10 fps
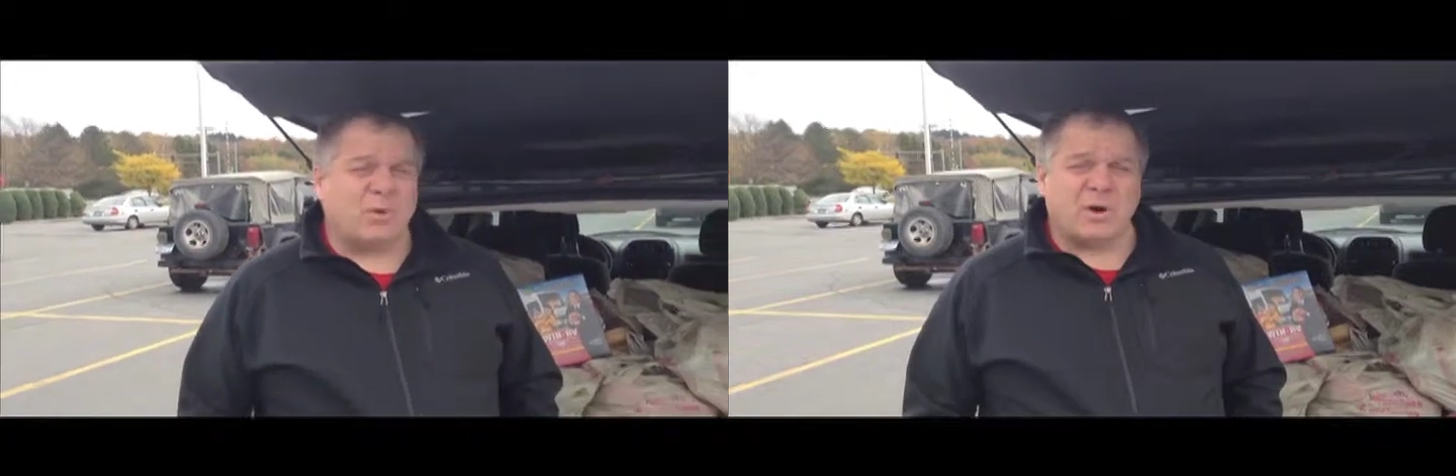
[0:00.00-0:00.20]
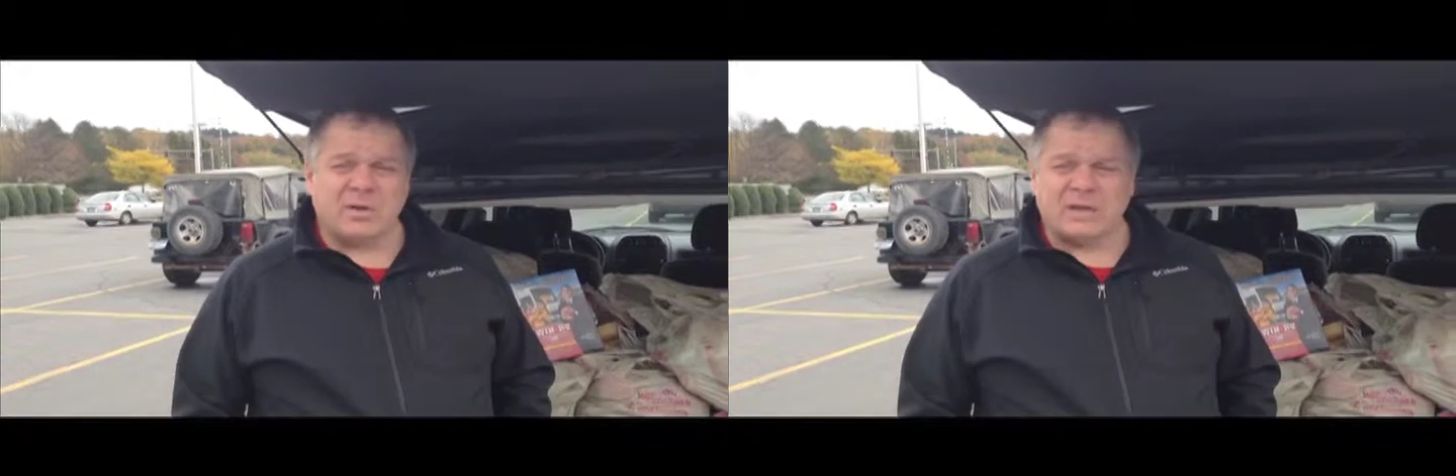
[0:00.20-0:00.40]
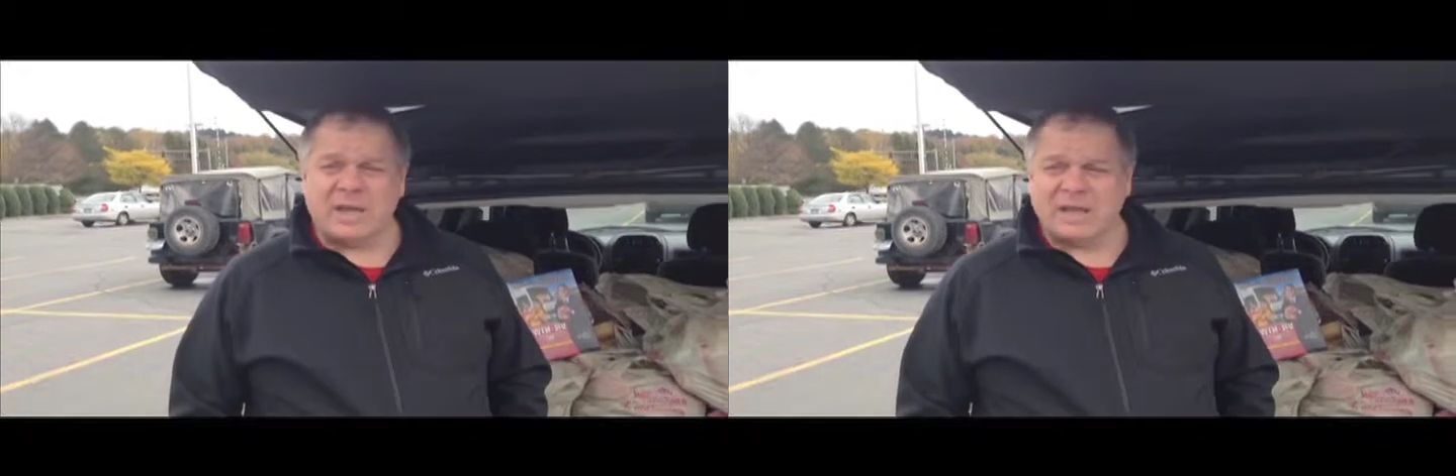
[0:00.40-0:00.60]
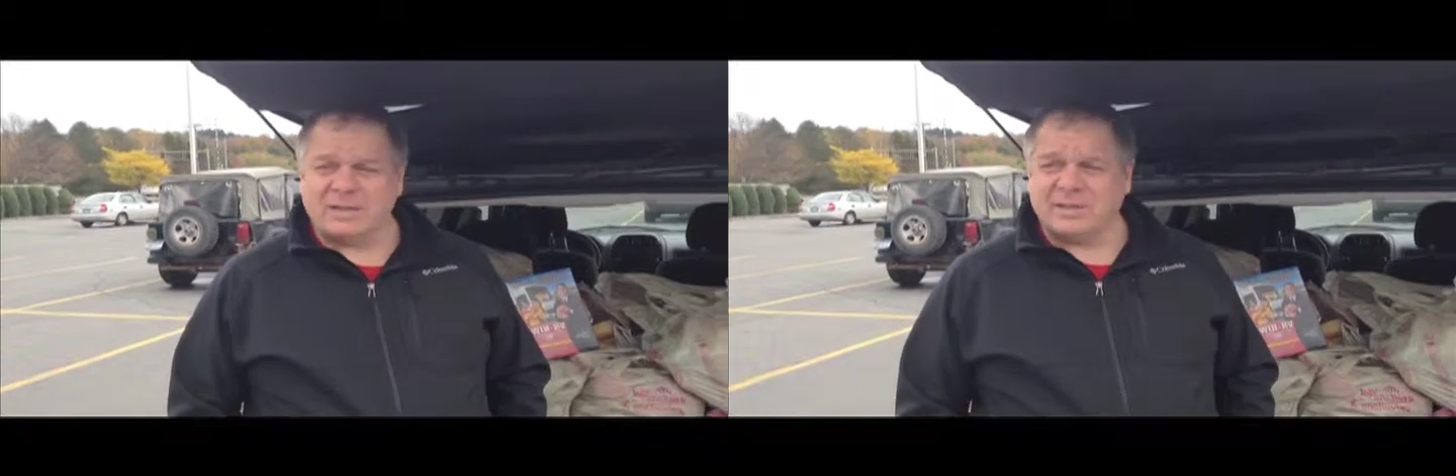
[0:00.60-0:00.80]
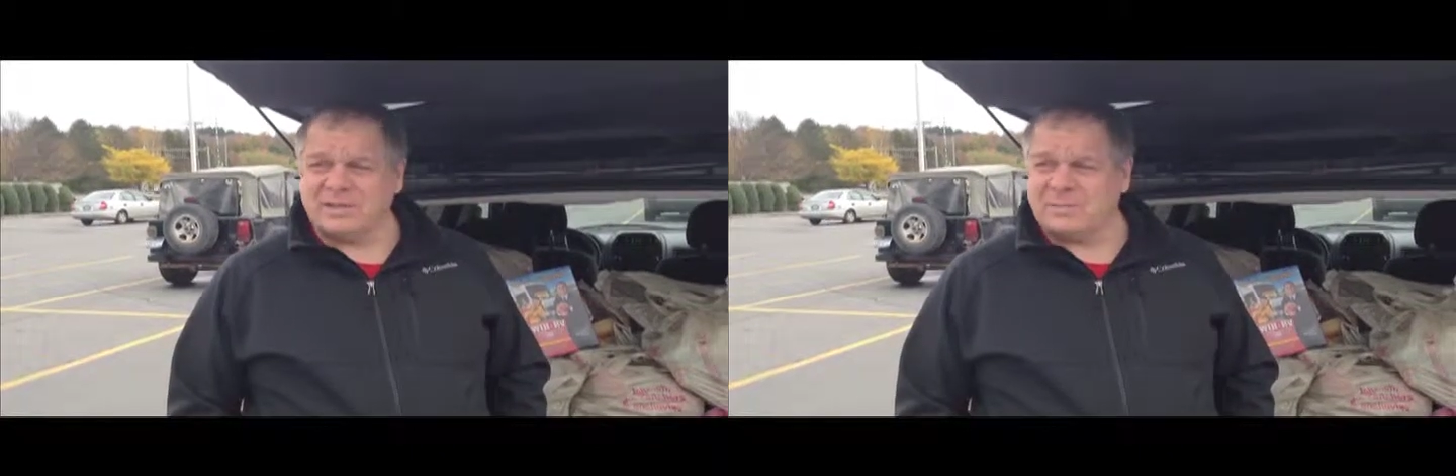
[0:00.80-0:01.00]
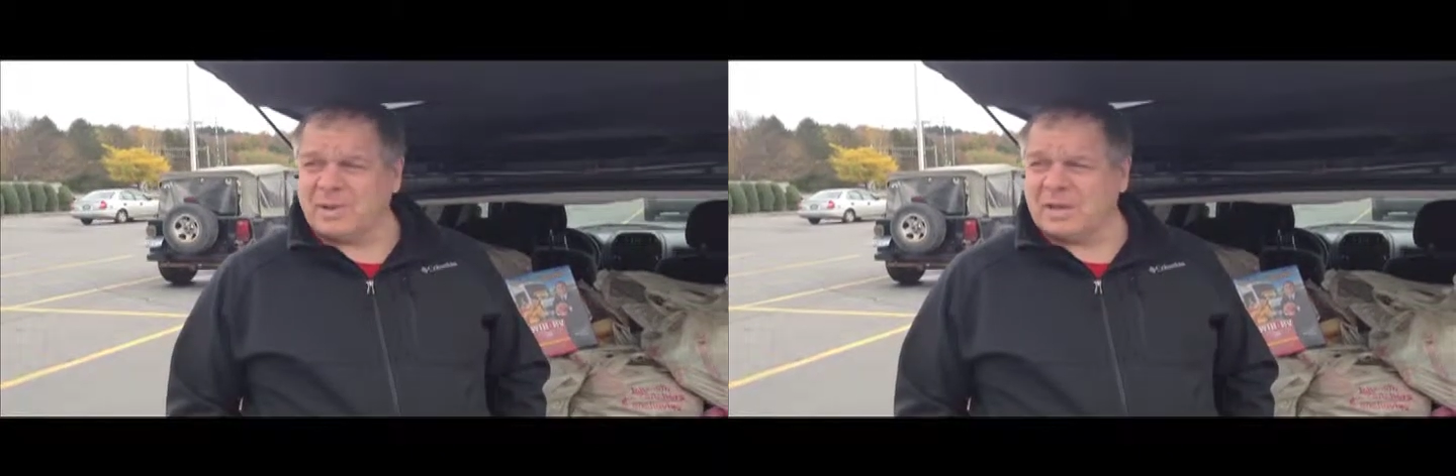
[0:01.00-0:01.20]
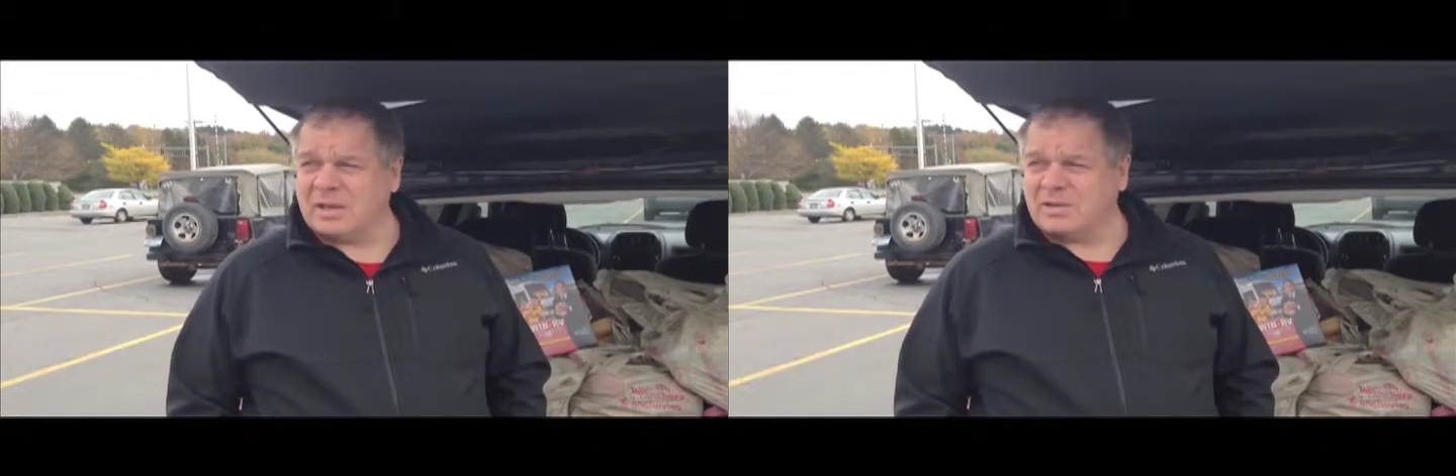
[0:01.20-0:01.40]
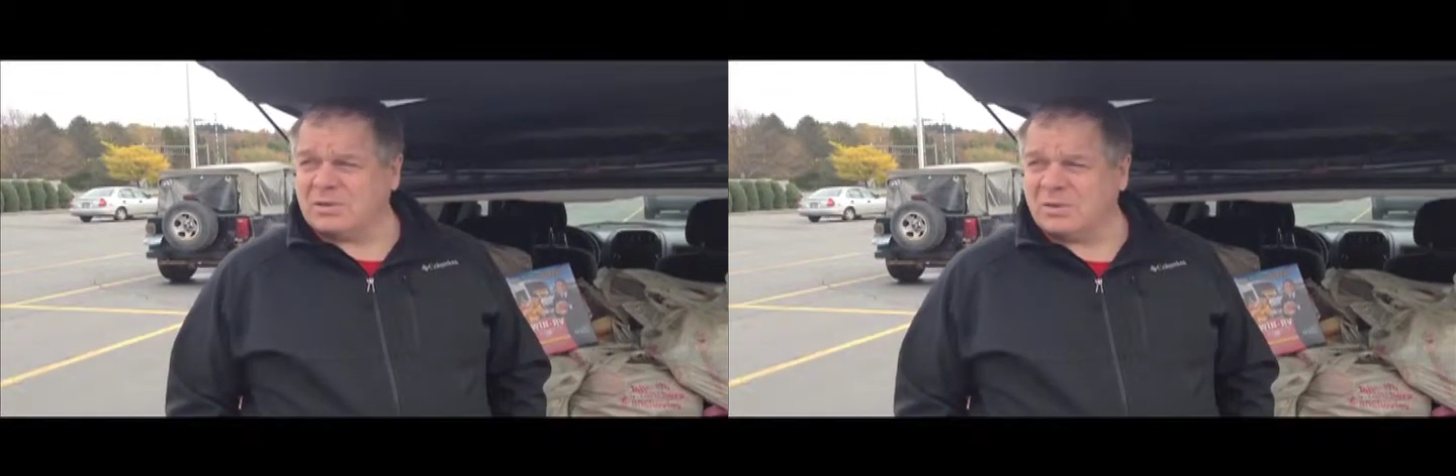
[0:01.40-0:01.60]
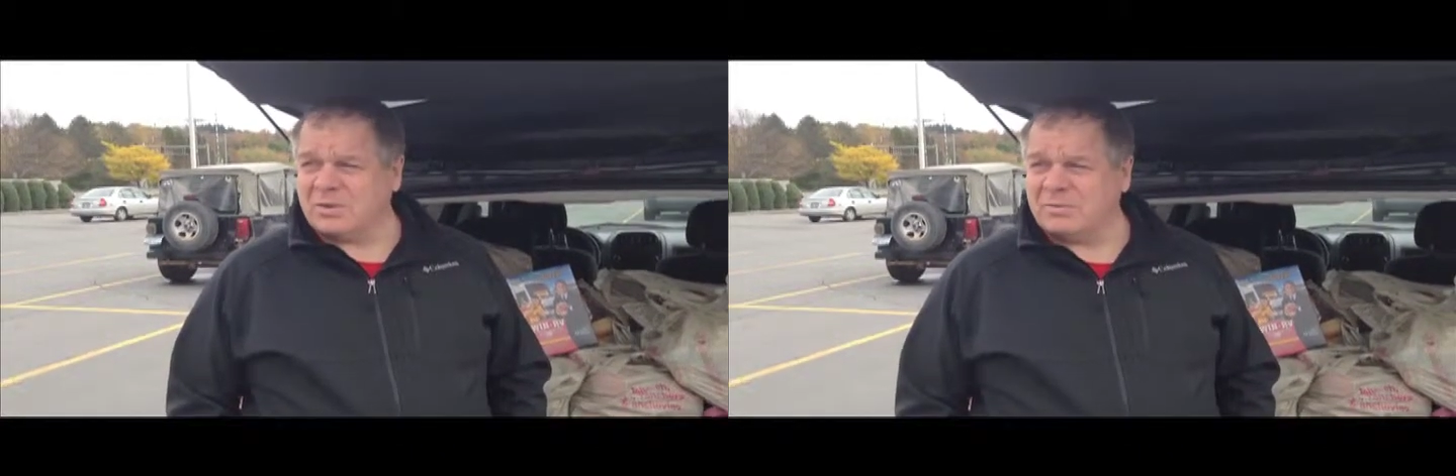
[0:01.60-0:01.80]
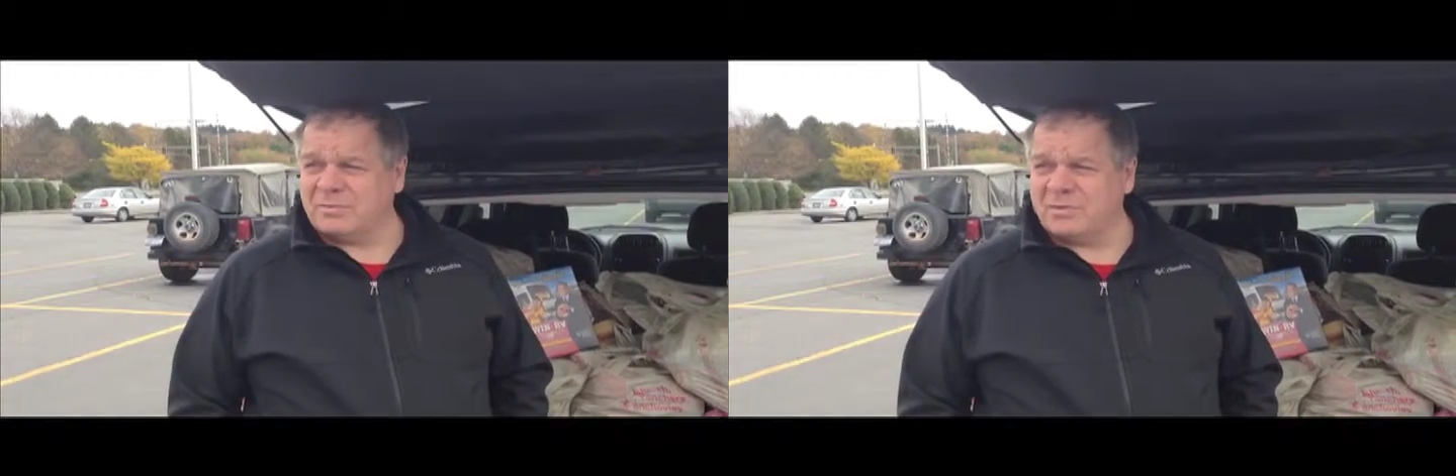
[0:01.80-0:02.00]
more than I anticipated,
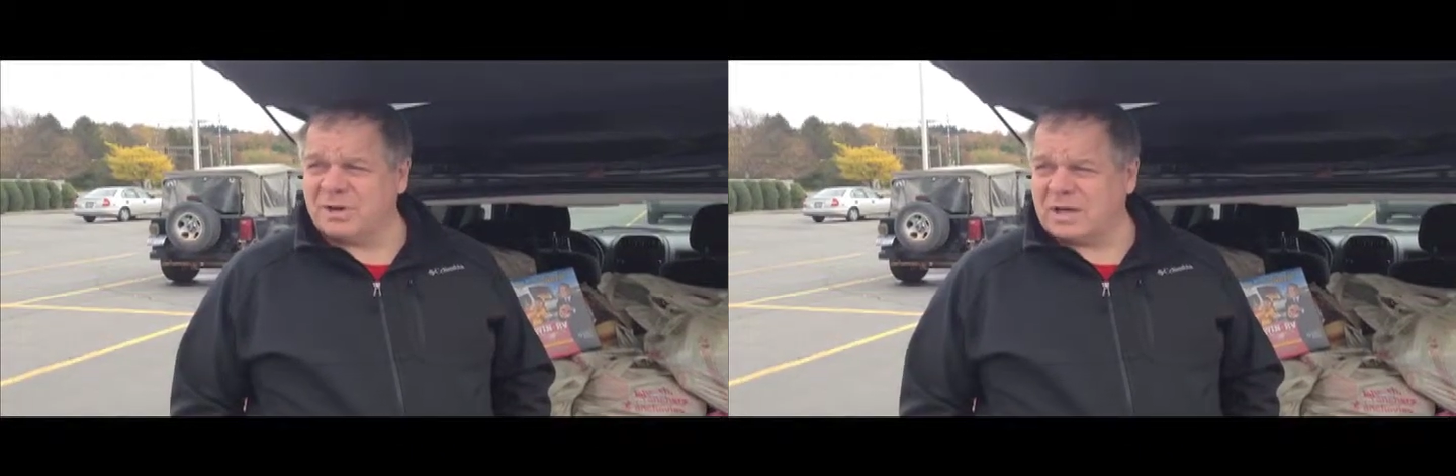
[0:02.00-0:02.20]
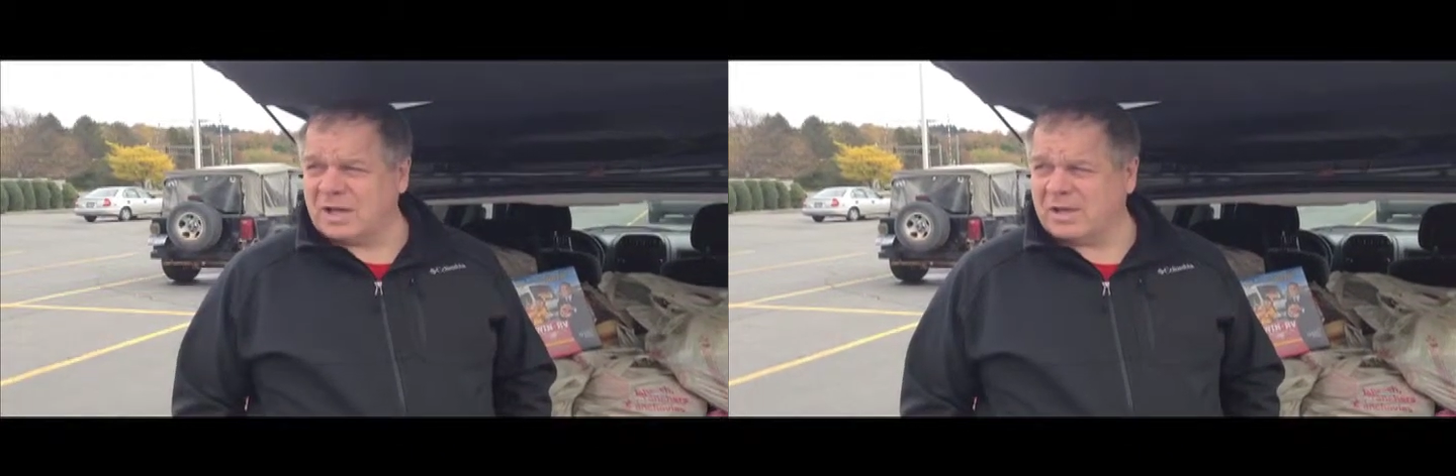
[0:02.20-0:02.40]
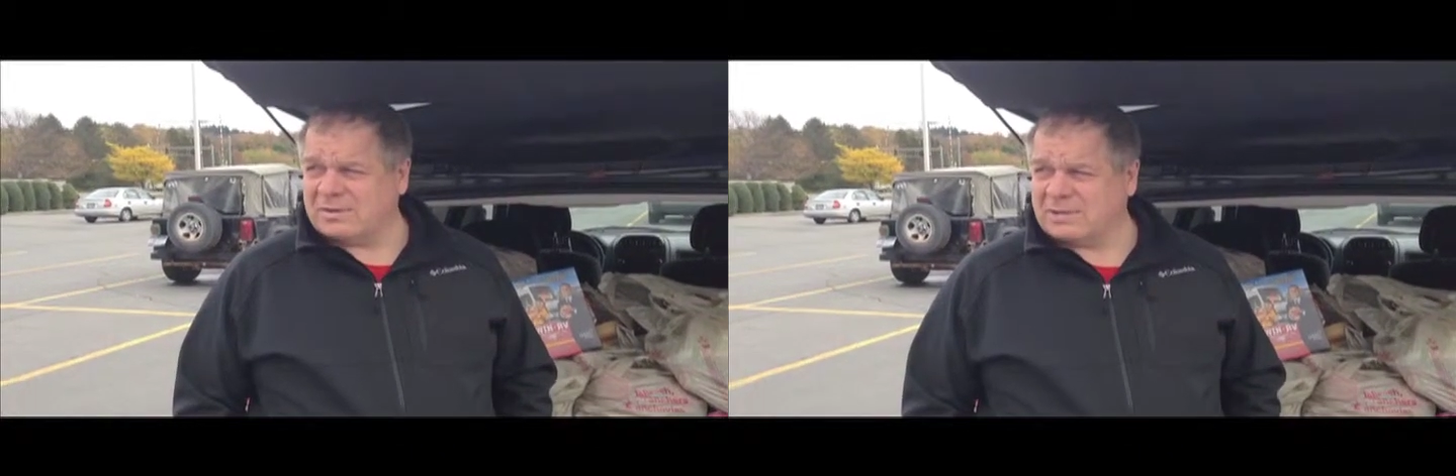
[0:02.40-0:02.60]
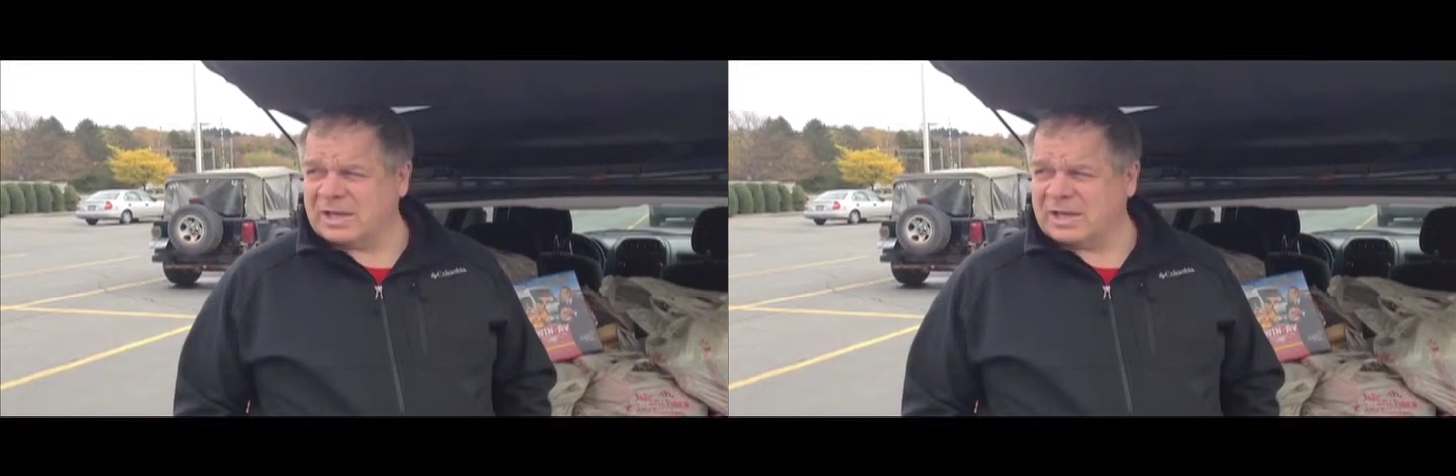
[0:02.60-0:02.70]
$240.86.